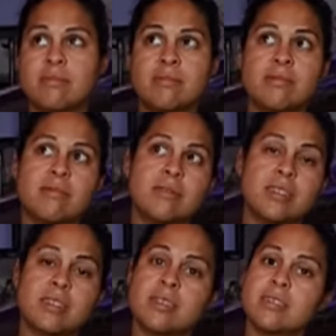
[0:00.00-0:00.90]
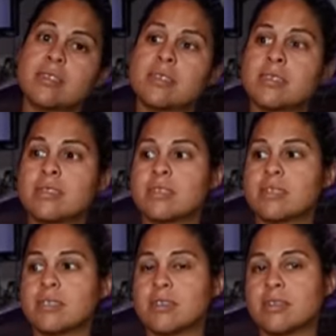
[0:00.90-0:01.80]

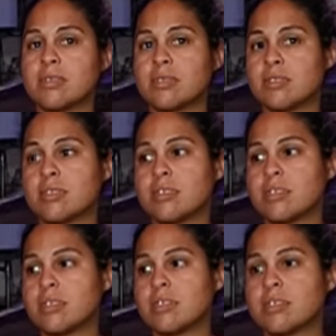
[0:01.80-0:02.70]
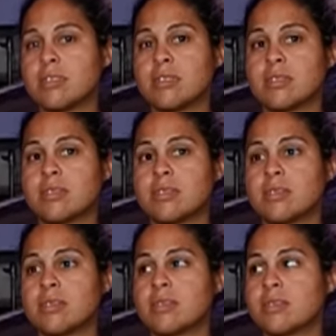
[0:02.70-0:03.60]

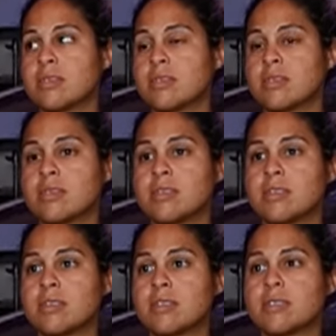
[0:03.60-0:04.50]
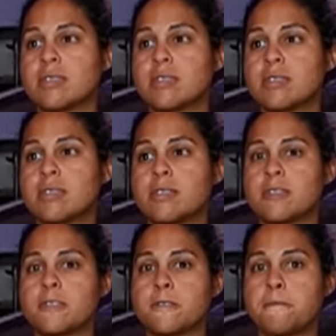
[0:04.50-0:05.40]

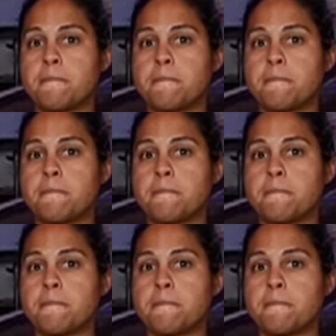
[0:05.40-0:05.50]
No words are spoken by the person on screen.